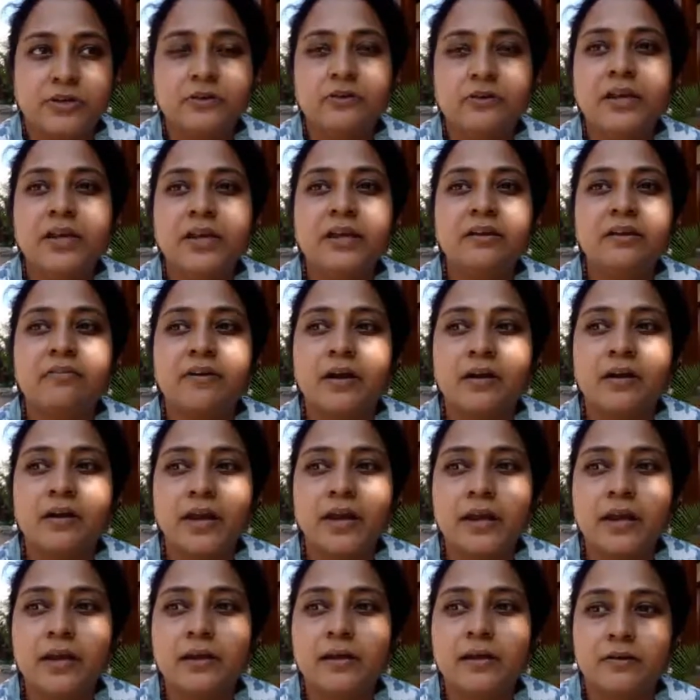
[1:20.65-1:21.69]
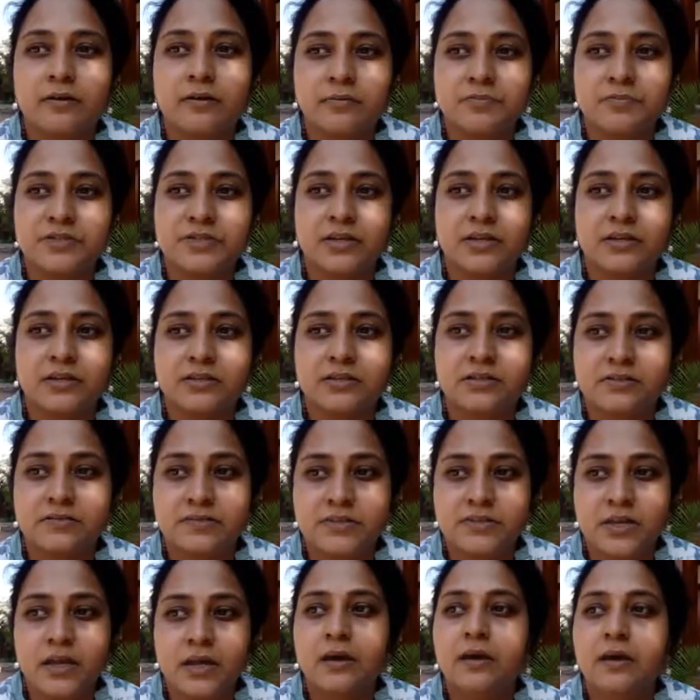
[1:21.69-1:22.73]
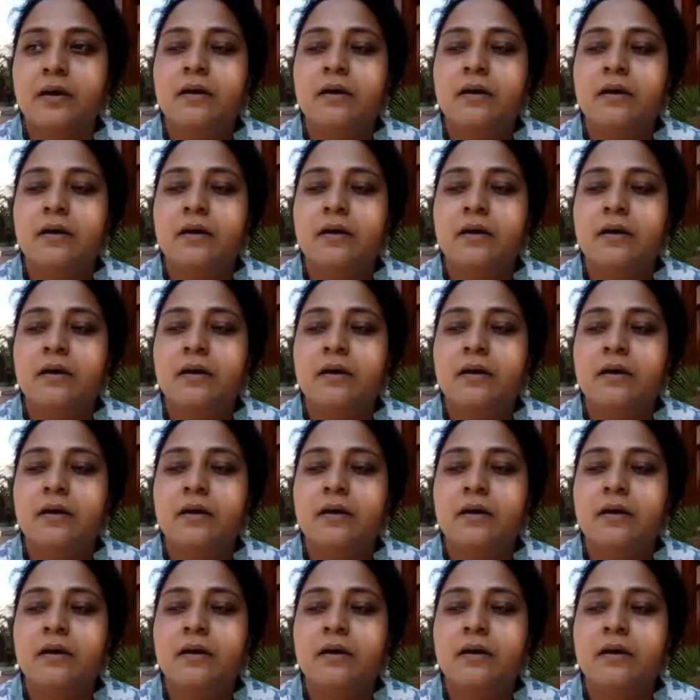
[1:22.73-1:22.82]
you need very clear objectives,